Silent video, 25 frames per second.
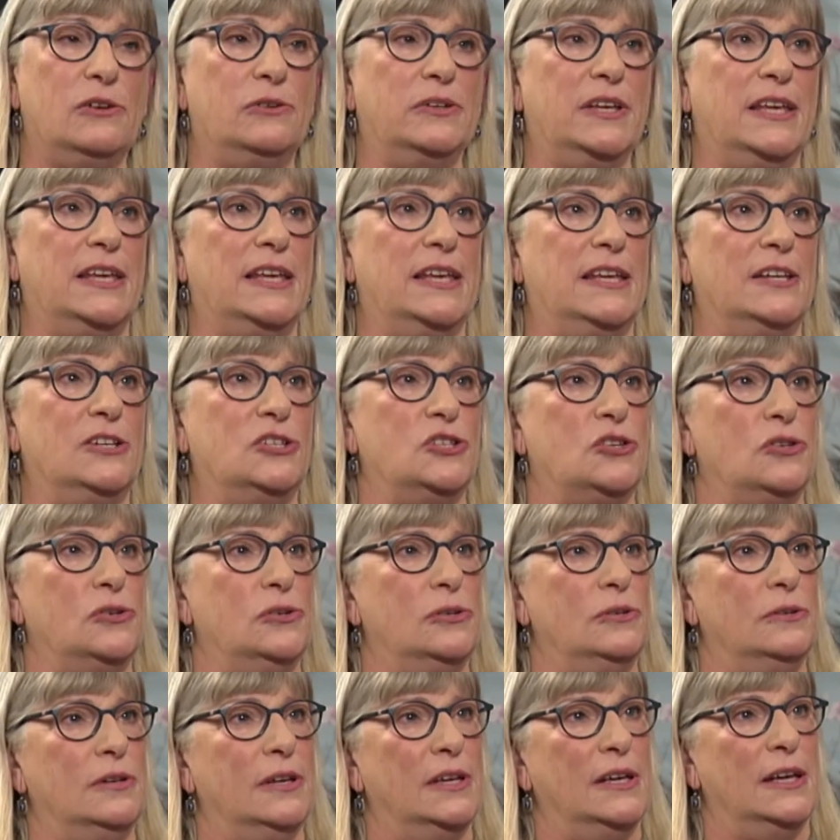looking
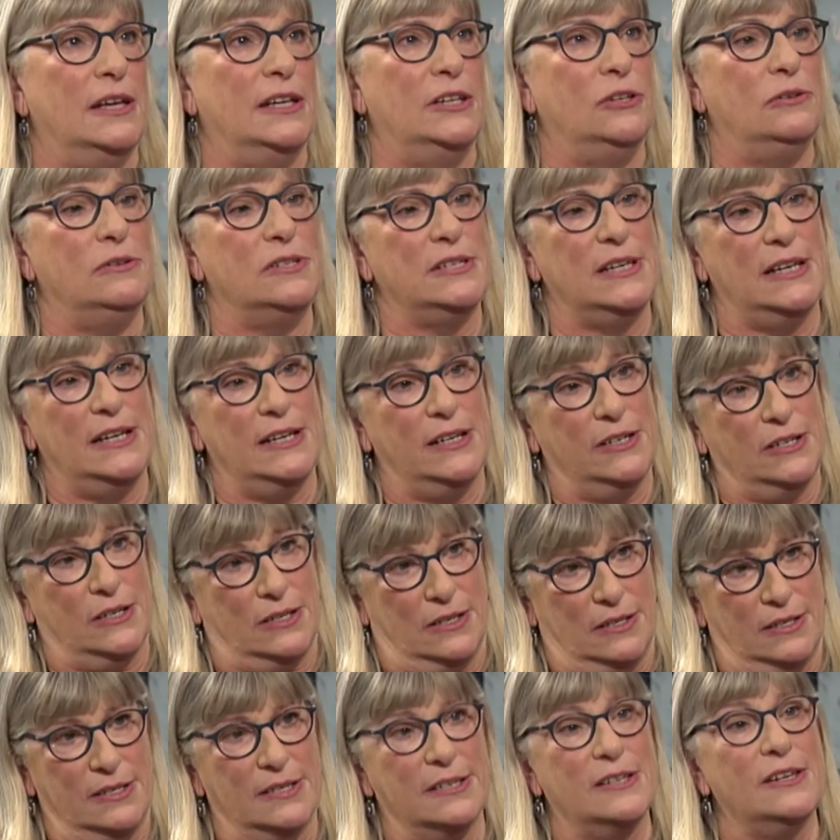into New
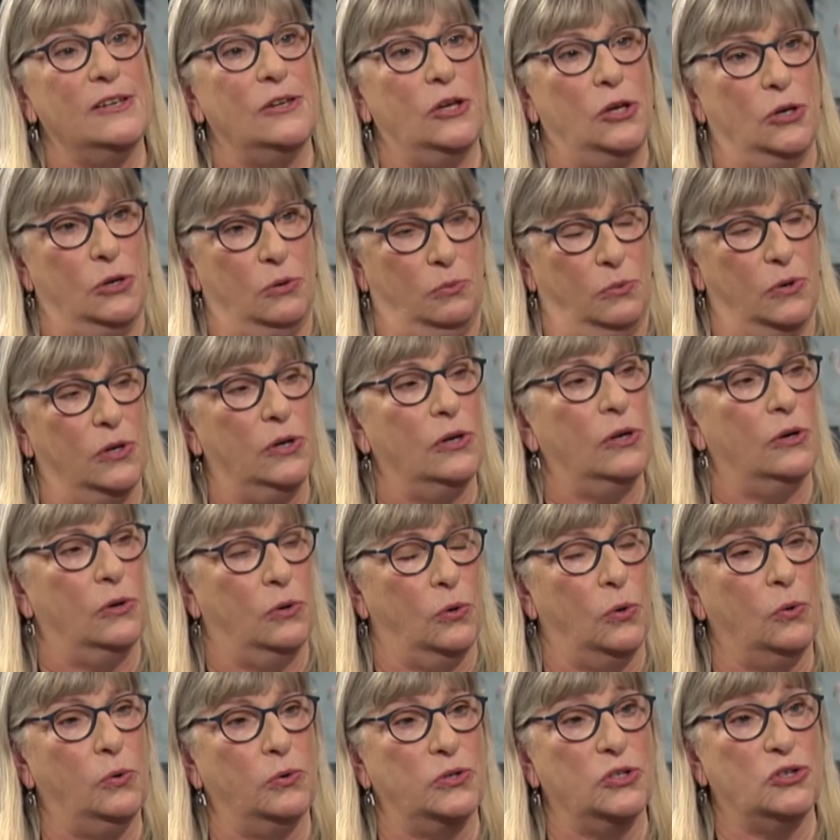Zealanders who were
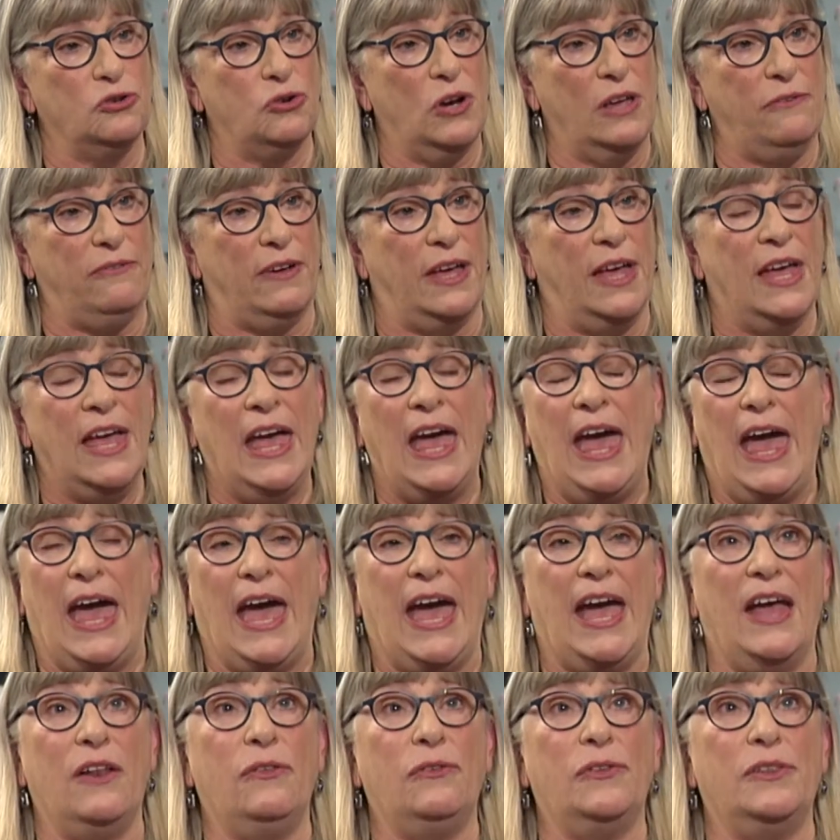called Trevor.
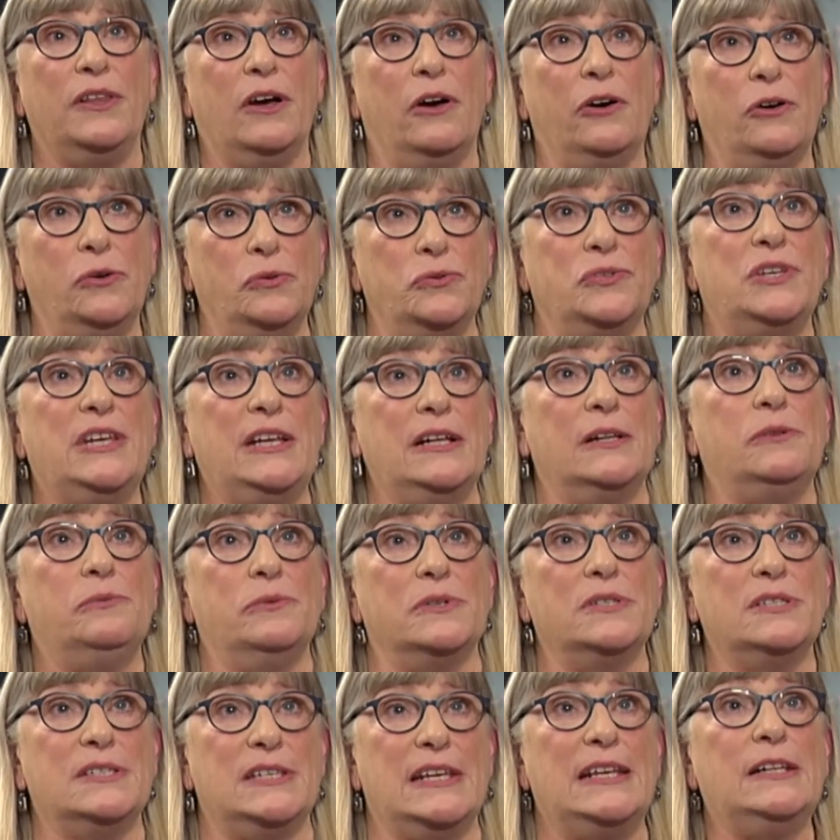And the whole deal
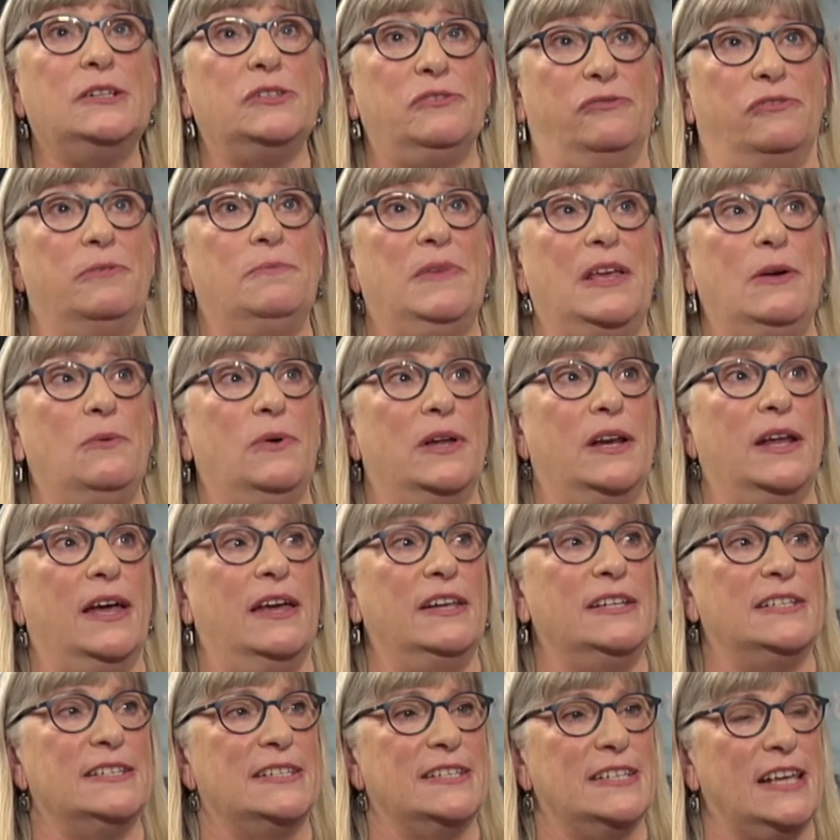was sealed for me when I
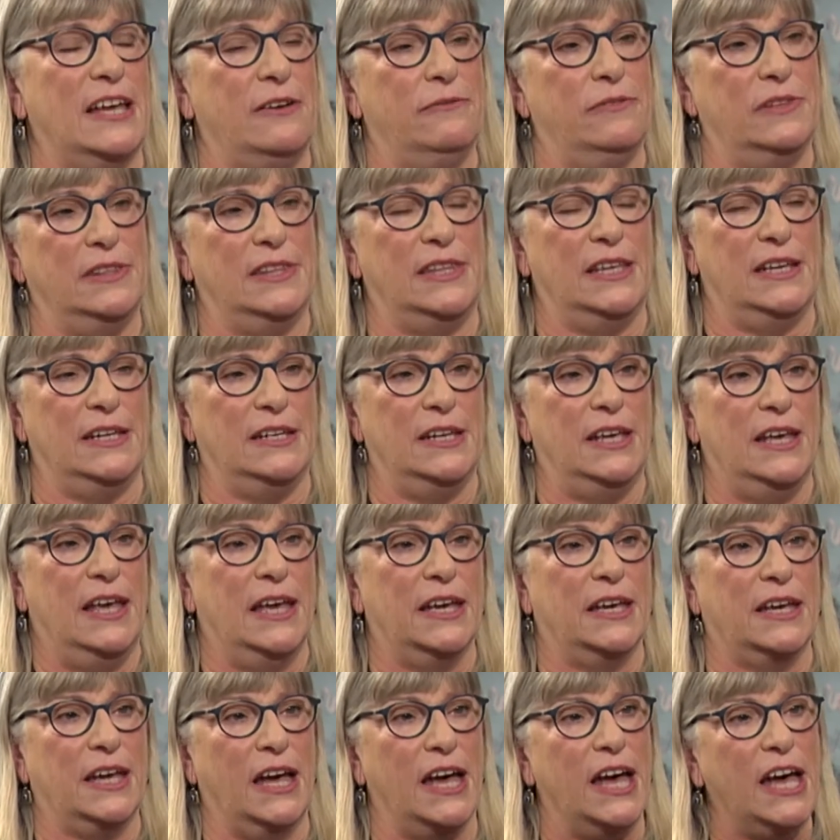discovered that
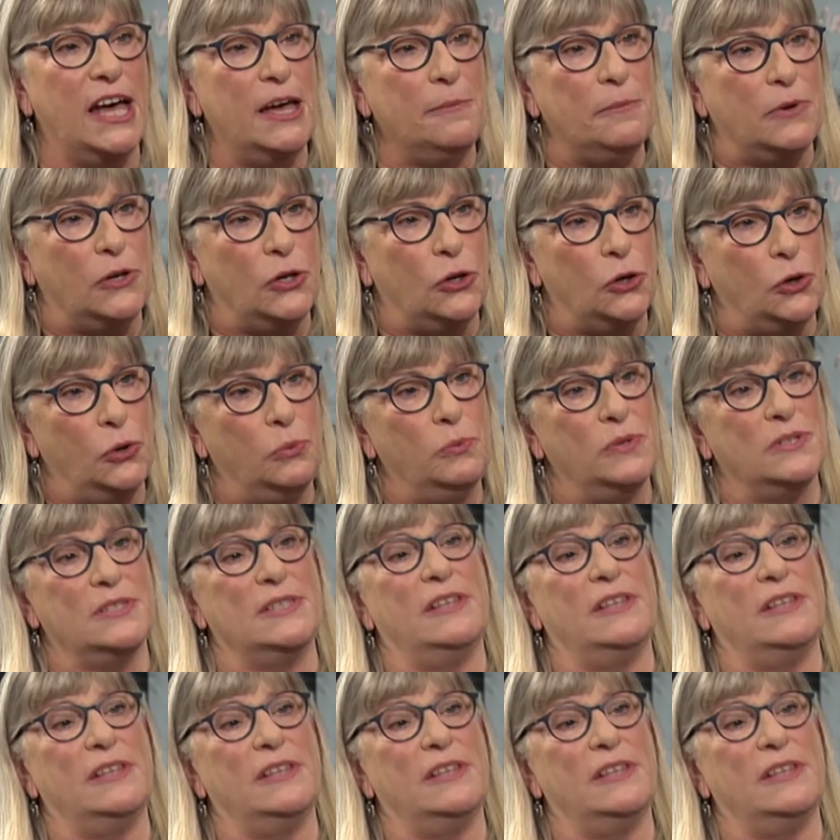Carmen, who was